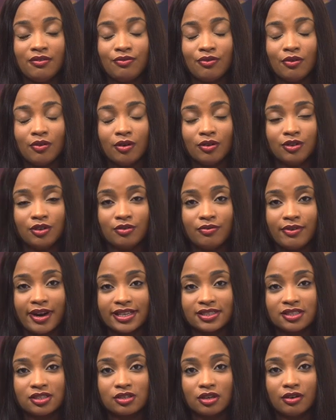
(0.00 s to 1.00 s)
for the
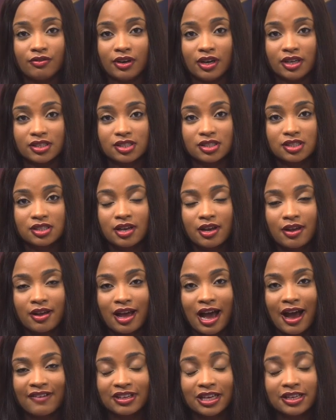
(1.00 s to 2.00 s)
rest of us?
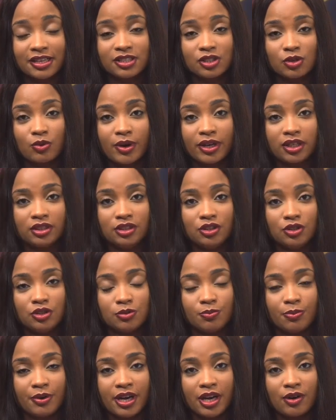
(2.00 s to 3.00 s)
After this quick news
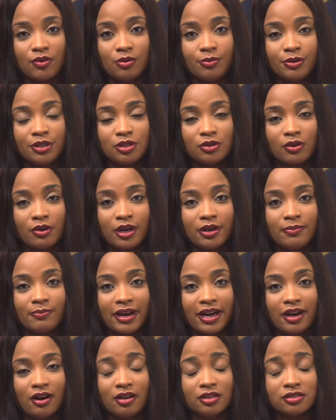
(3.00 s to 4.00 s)
break, we'll be joined
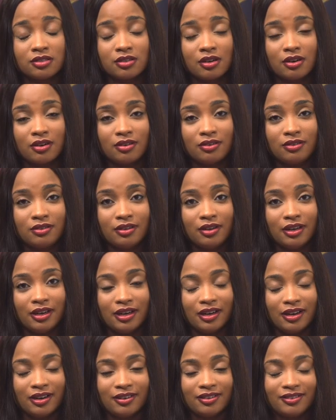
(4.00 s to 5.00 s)
by Ozo,
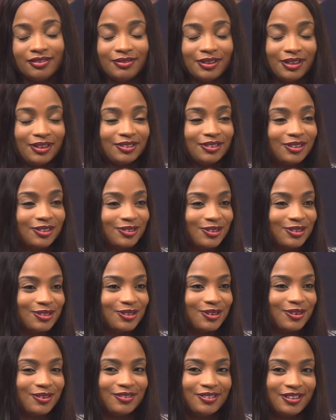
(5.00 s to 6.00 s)
well, not
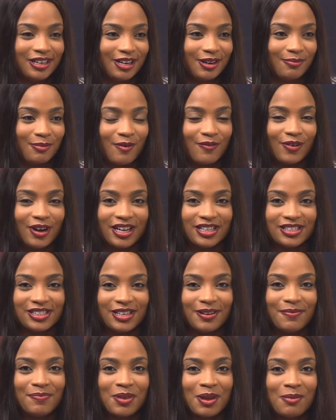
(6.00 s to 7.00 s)
Ozo Nadimo
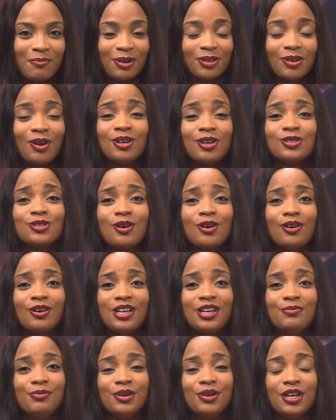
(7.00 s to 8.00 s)
Fokasi, but Ozo
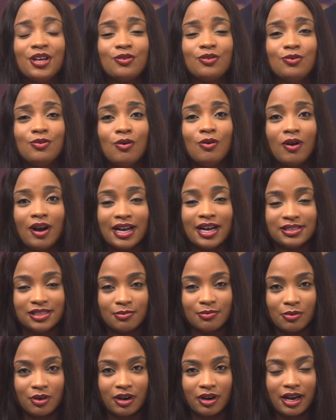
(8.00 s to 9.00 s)
Iboneku
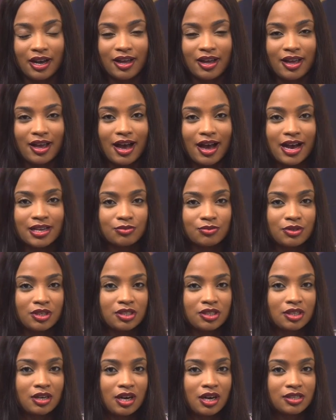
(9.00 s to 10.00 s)
Ogazimora, as we
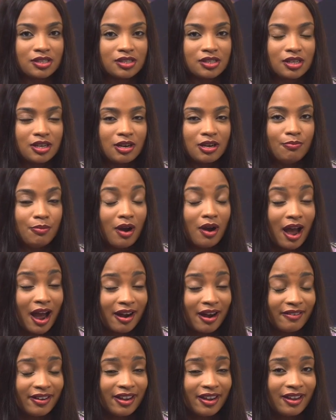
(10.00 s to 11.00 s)
discuss
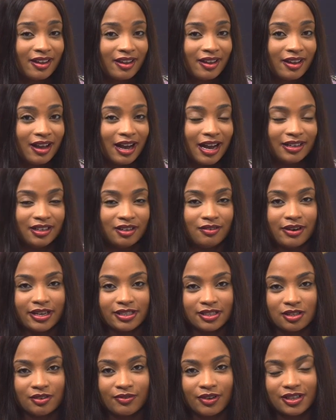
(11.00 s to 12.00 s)
Buhari and the
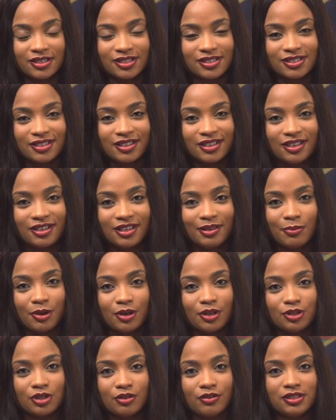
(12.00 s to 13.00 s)
rest of us. The
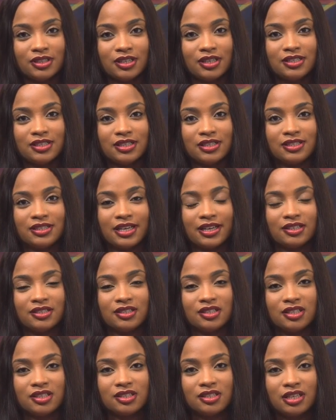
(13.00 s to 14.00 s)
morning show returns in
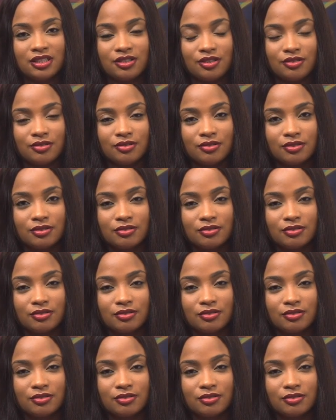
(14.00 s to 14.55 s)
seconds. Stay tuned.